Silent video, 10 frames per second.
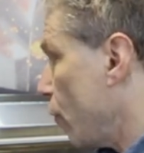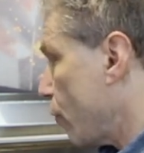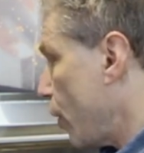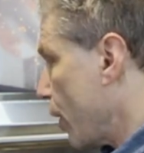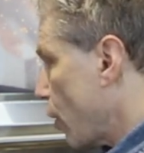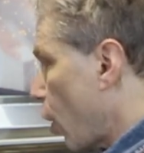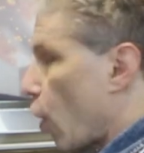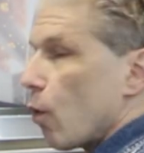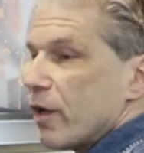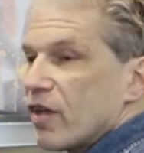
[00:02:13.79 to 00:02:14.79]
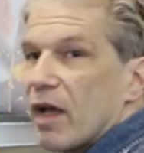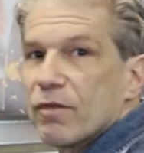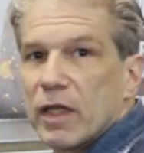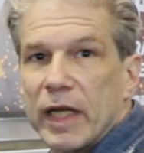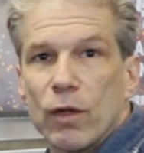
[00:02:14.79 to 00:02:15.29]
so you can always
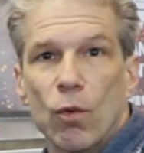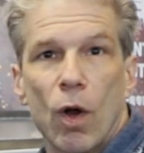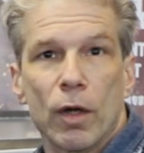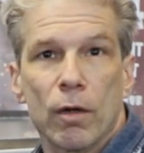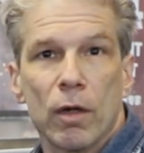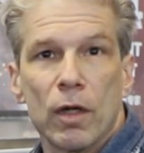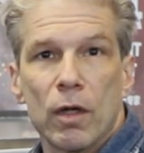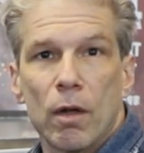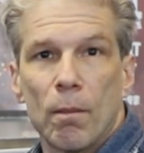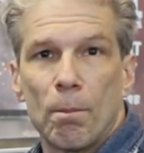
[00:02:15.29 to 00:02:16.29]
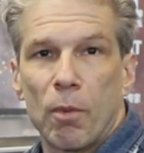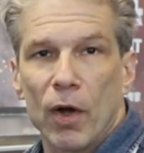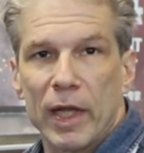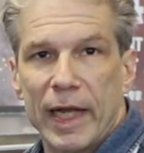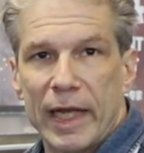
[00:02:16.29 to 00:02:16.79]
have clean water
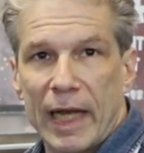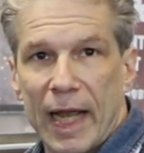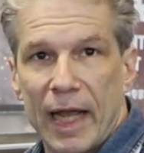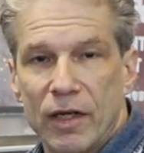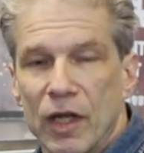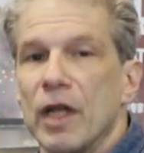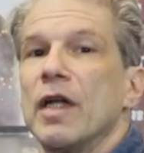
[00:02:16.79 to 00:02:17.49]
boiling at hand.